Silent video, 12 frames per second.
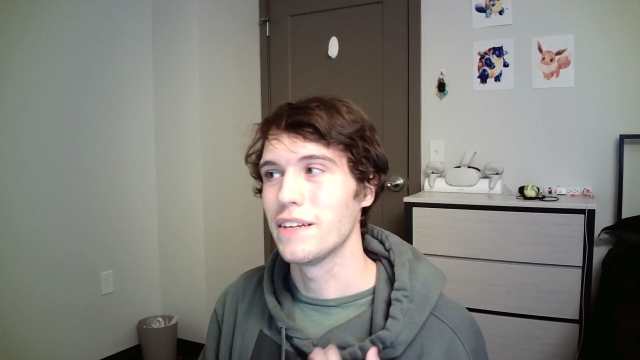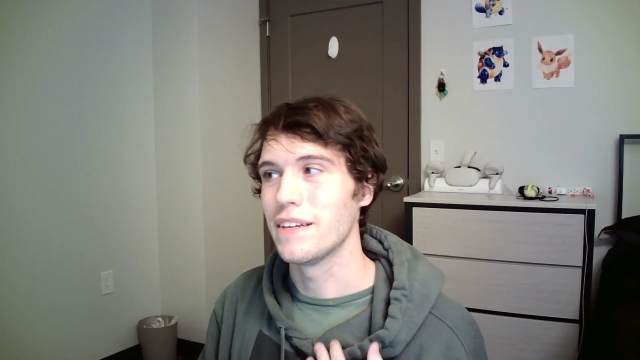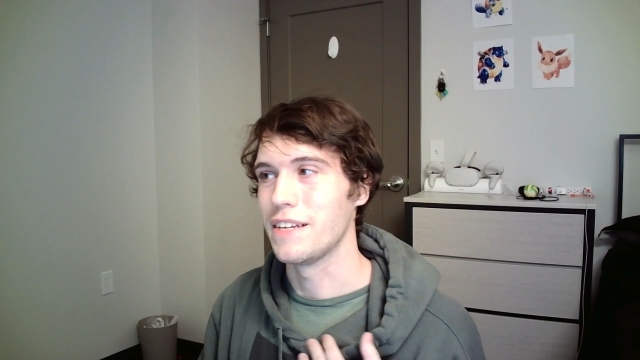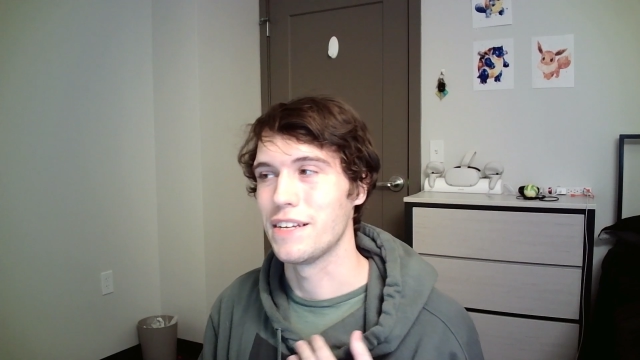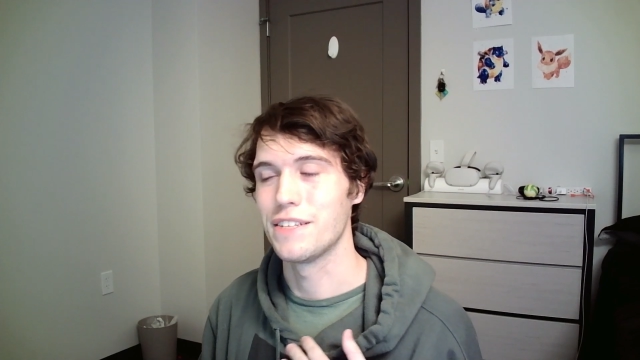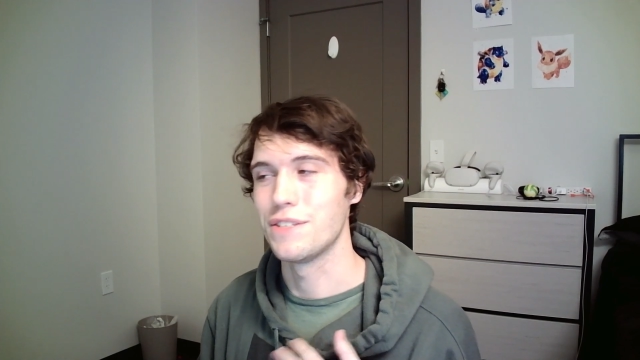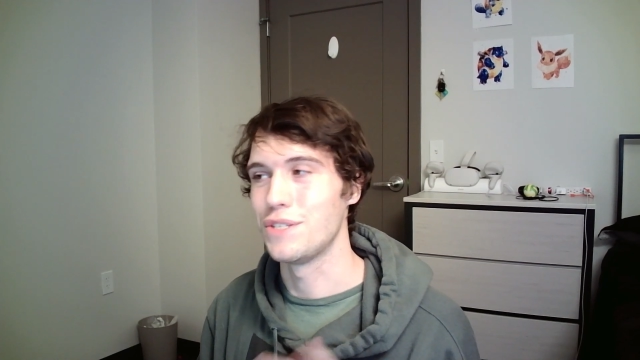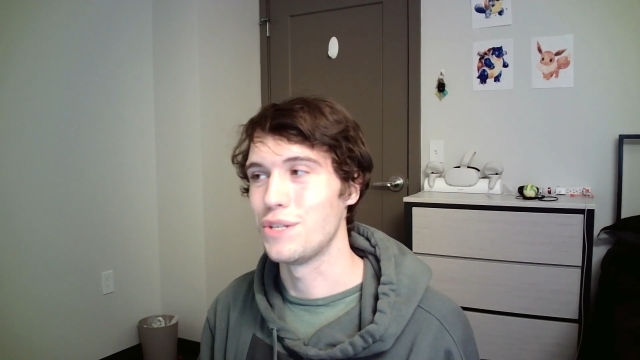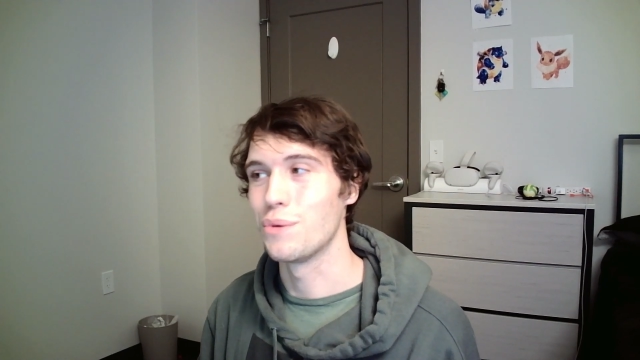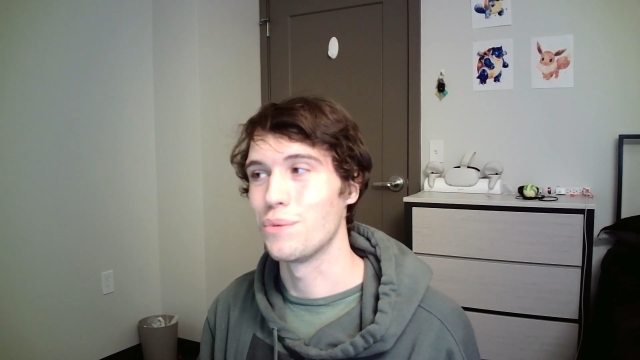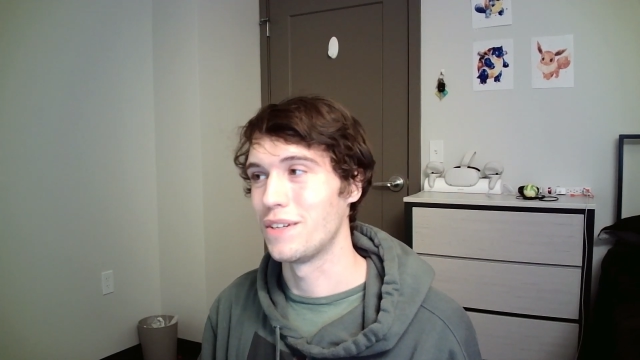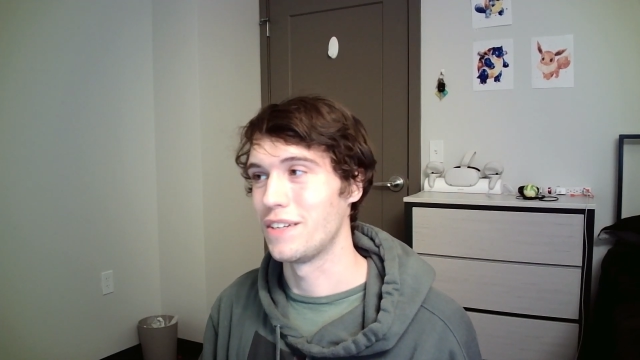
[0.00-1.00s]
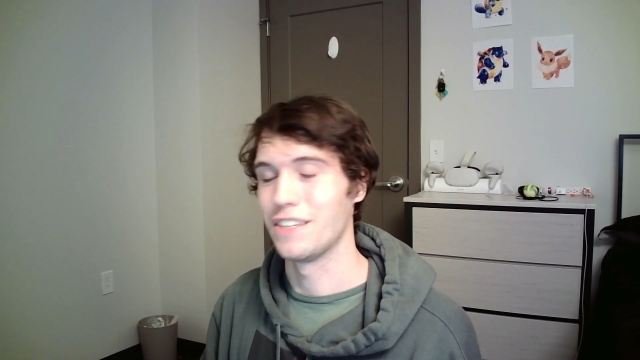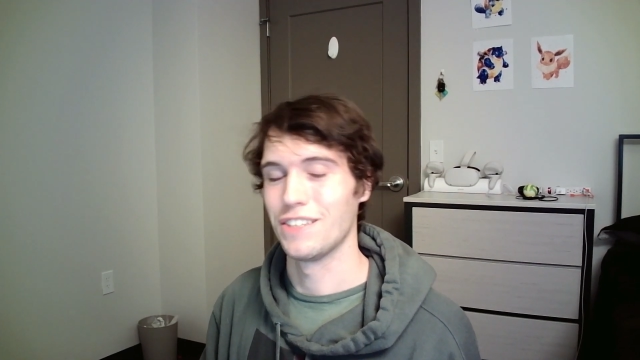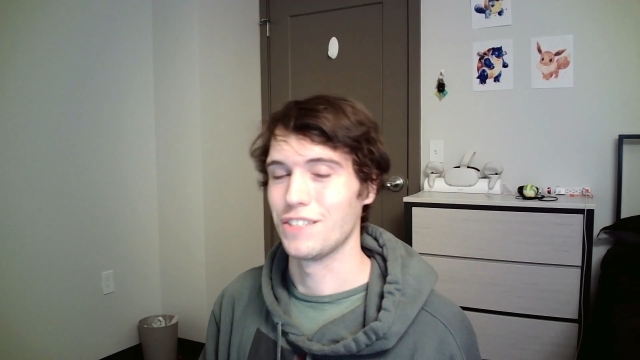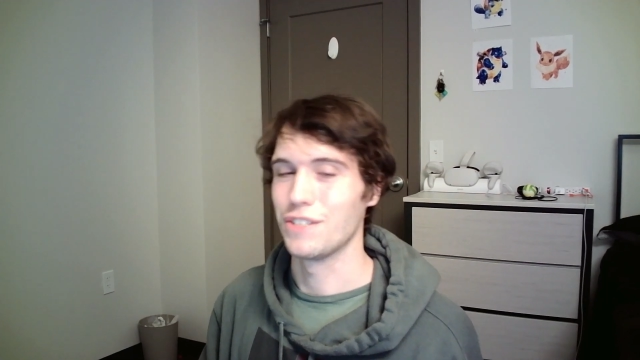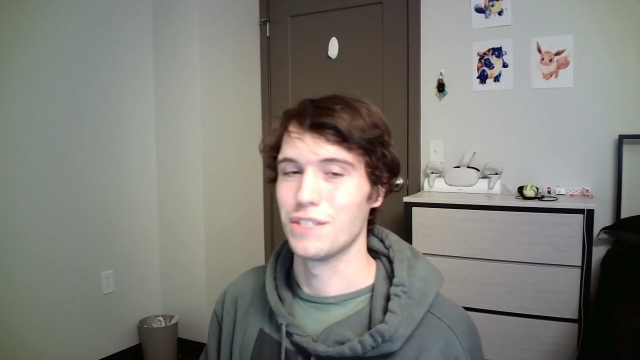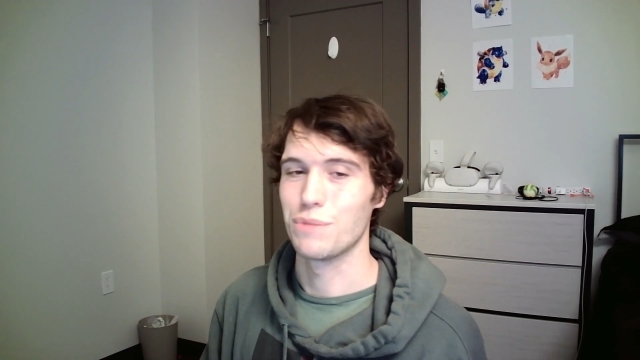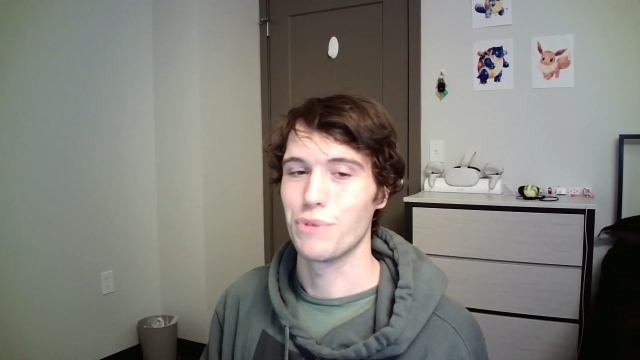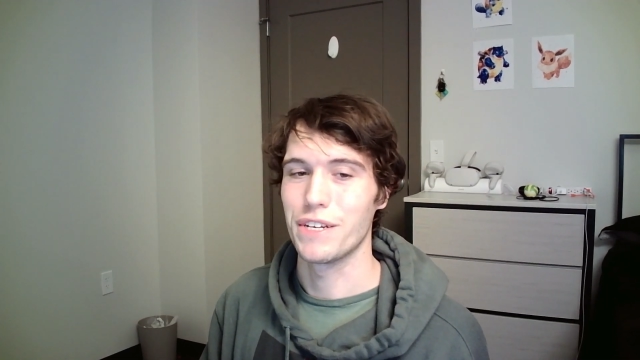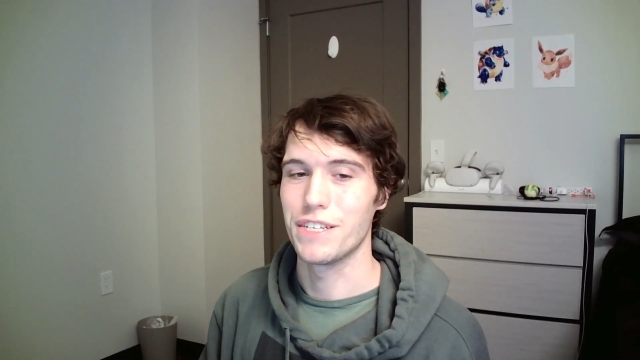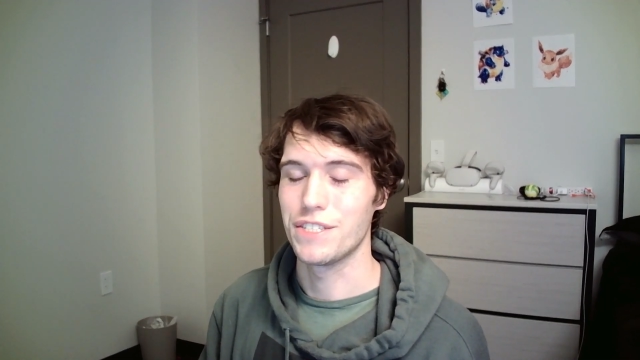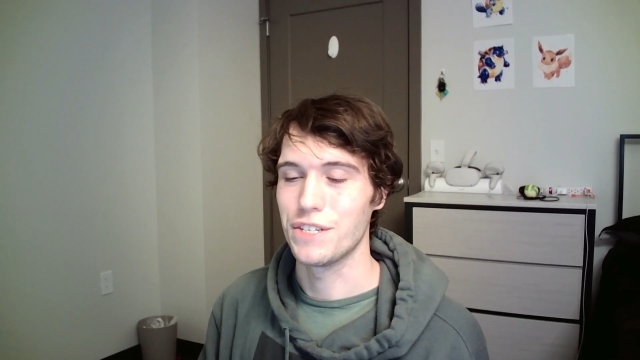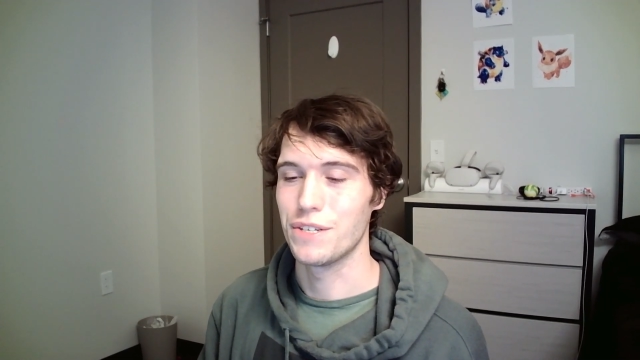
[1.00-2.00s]
it is nowhere near as good as
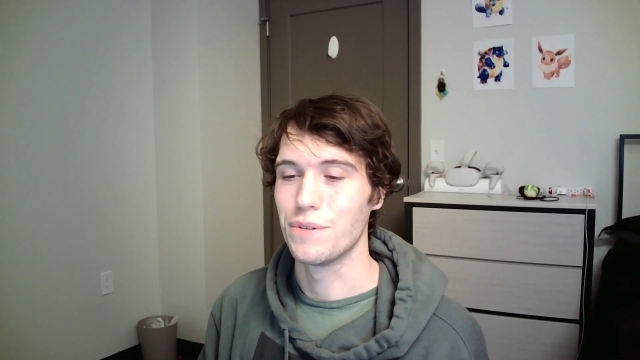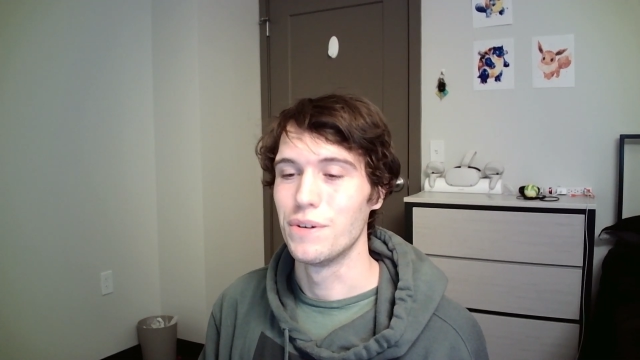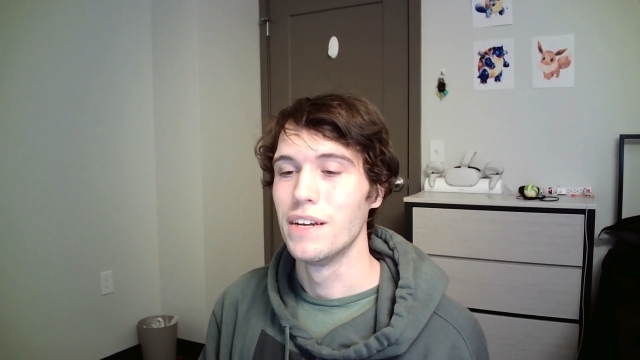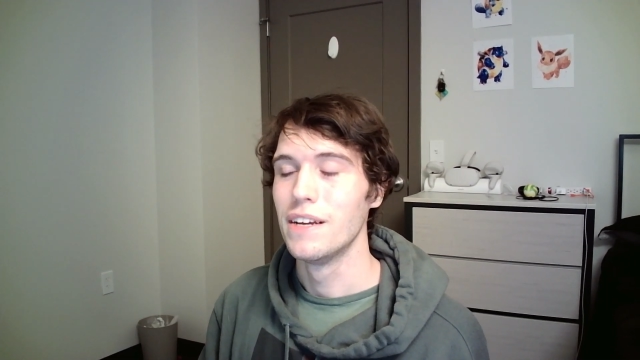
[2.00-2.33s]
Planet Zoo.